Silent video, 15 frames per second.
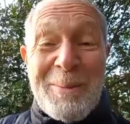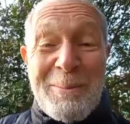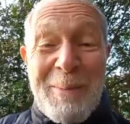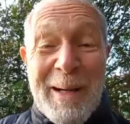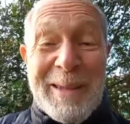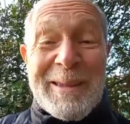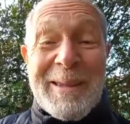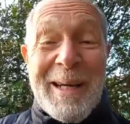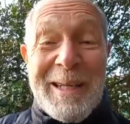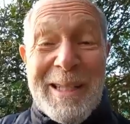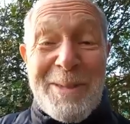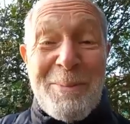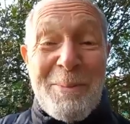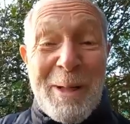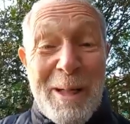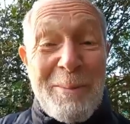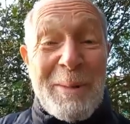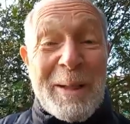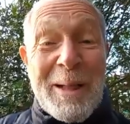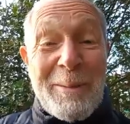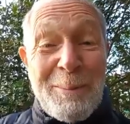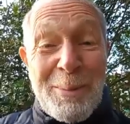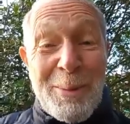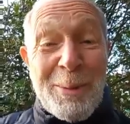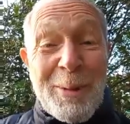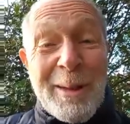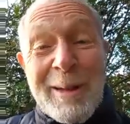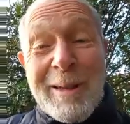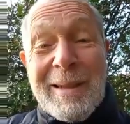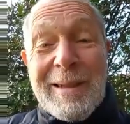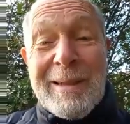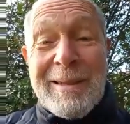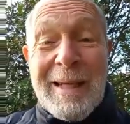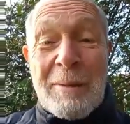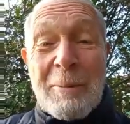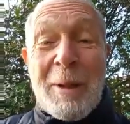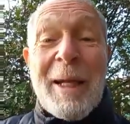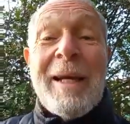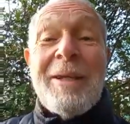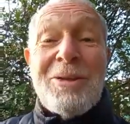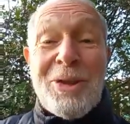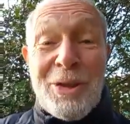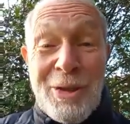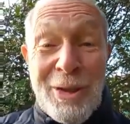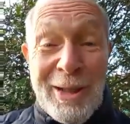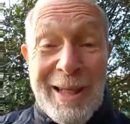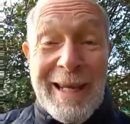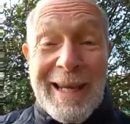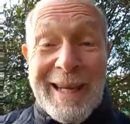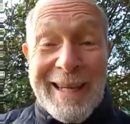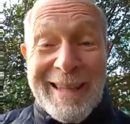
Pakistanis really become pure, that will hasten the day